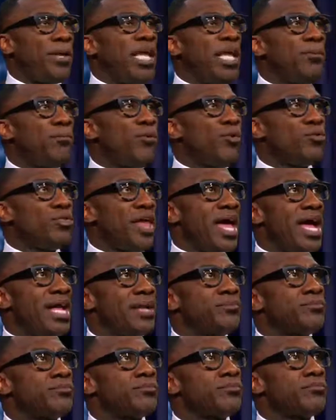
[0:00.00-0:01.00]
people
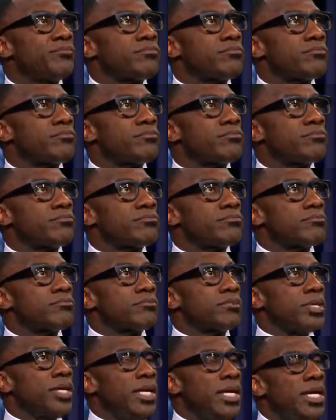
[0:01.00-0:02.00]
that
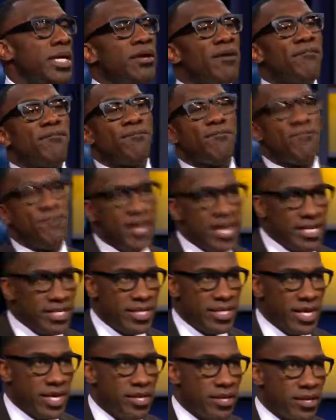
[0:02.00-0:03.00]
he
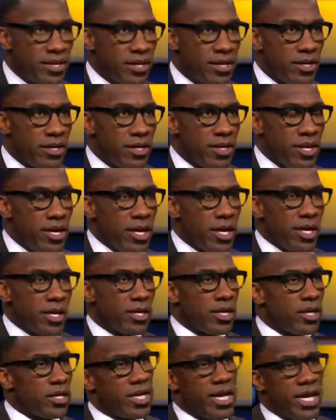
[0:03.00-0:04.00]
offended
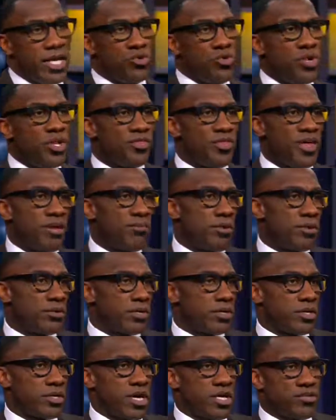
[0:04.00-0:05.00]
can't do anything
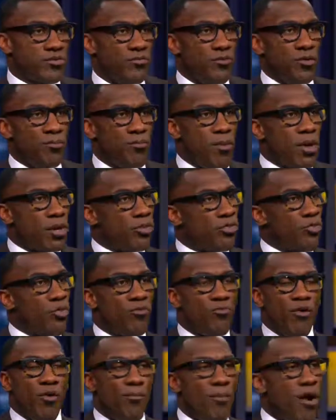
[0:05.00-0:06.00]
but catch a football or
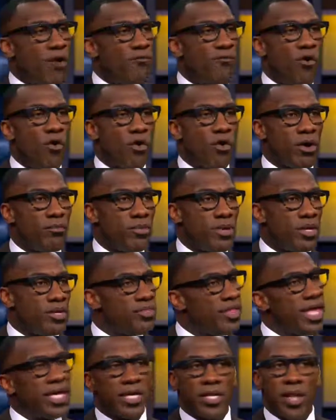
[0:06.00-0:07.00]
throw a football for him.
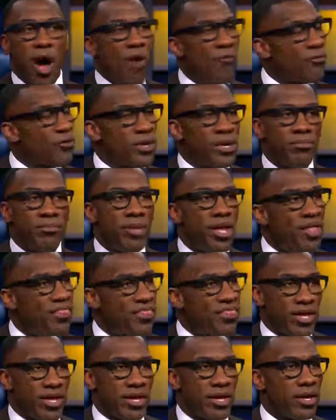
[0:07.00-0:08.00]
They can offer him
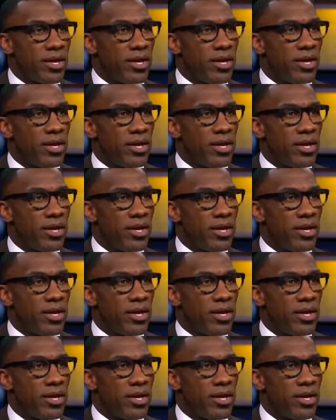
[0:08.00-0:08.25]
nothing.